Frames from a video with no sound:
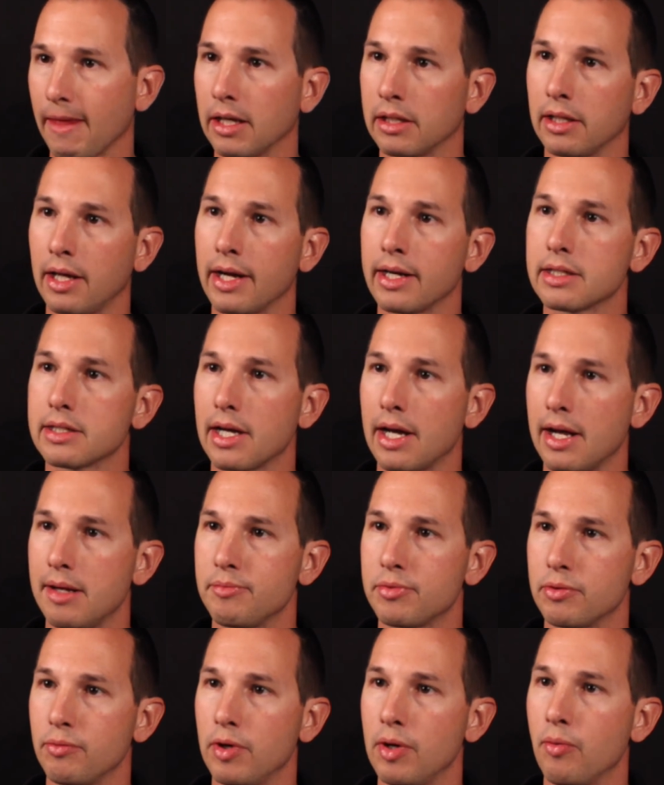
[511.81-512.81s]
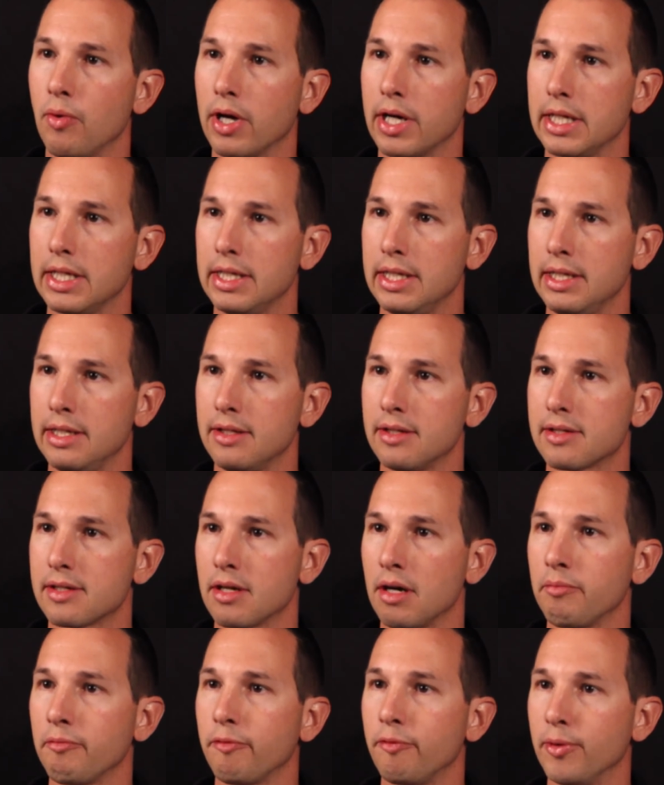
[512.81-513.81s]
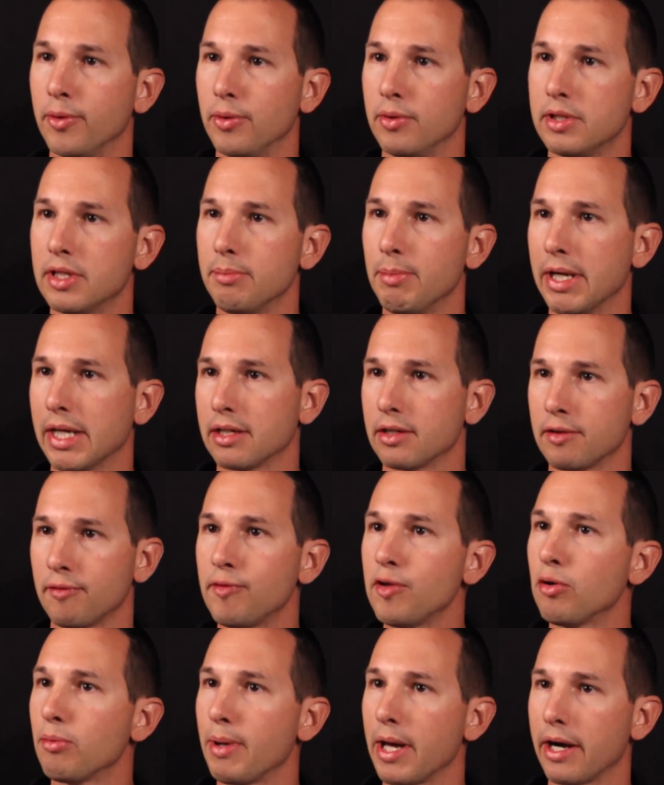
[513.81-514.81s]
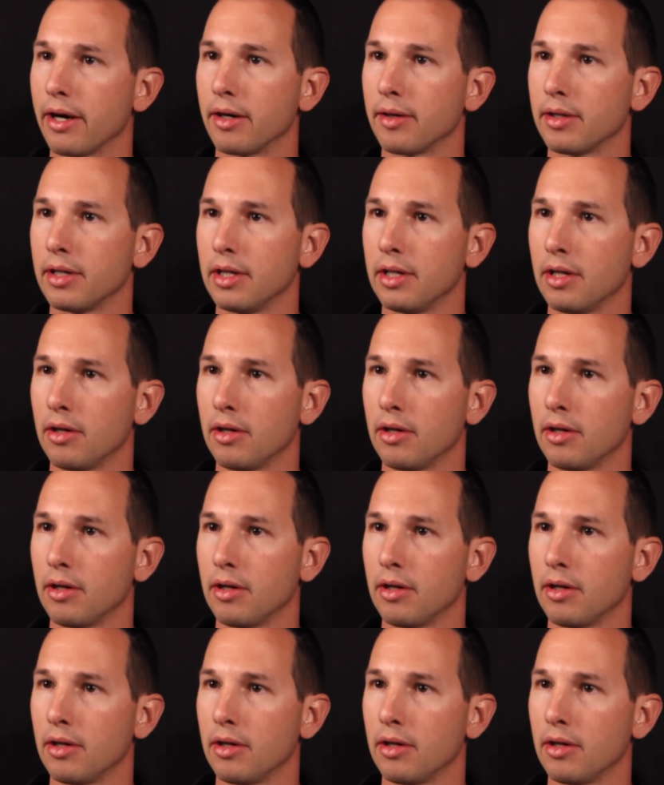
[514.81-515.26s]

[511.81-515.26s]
a lot of times we want to eat some food to make us feel better